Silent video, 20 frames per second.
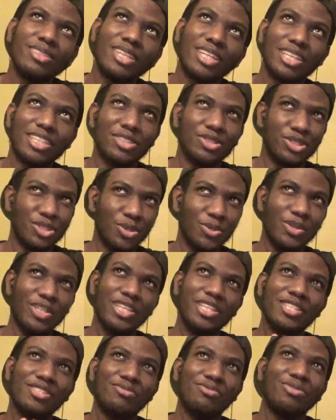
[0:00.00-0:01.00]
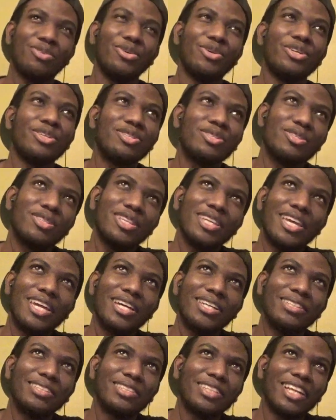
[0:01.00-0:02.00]
Cause knowing his voice, he
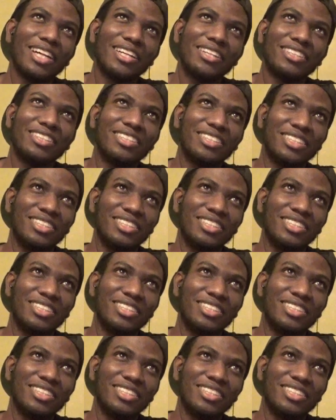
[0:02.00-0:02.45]
has like a